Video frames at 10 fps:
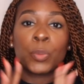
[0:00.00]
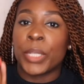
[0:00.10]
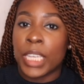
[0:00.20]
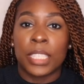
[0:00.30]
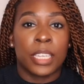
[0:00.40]

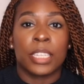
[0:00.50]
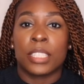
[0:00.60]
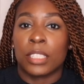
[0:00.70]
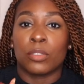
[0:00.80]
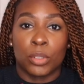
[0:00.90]
we need to
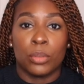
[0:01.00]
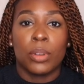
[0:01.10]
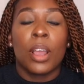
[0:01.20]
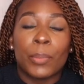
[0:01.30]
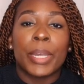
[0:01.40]
get to the root.
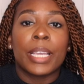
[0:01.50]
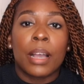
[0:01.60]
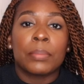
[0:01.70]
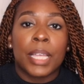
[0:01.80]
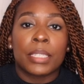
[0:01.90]
When it
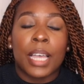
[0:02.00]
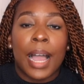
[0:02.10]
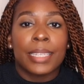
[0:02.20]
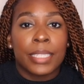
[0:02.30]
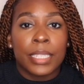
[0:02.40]
comes down to
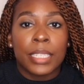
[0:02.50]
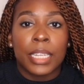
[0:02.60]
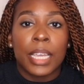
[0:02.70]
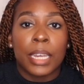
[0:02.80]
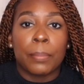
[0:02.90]

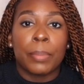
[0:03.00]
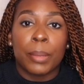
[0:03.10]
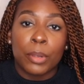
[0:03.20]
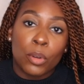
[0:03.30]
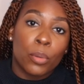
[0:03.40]
identity in a
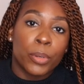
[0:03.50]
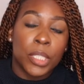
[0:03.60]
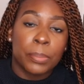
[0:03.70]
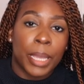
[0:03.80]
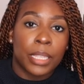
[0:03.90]
biblical
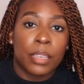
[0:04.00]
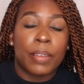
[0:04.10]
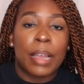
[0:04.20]
perspective,